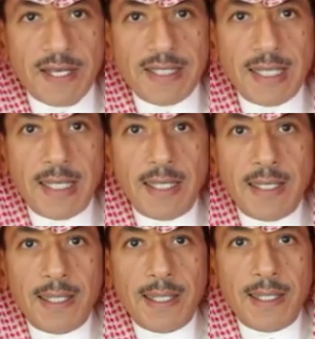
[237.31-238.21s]

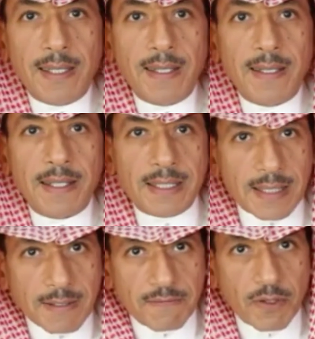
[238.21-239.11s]
facing
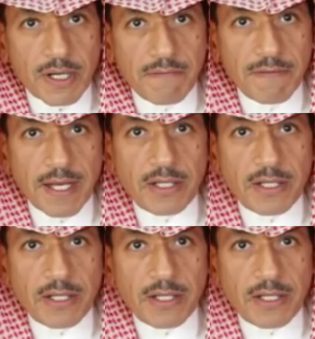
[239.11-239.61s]
risk for